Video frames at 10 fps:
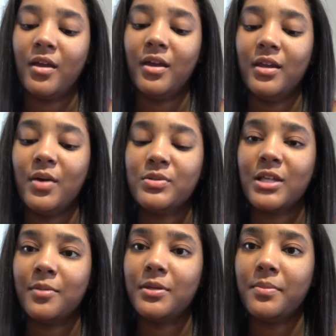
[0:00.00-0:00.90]
And that was
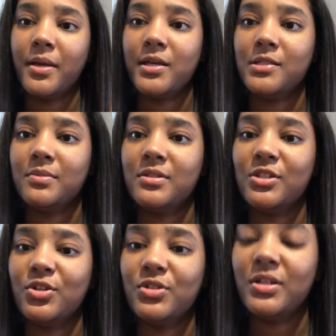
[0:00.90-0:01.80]
like me and my husband's
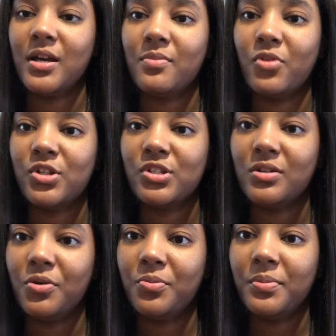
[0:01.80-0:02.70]
third time watching
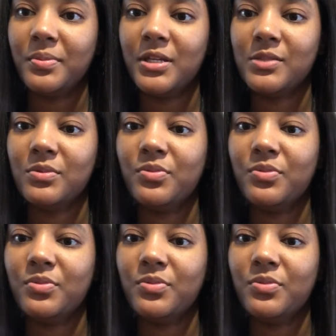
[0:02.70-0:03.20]
Nope, because we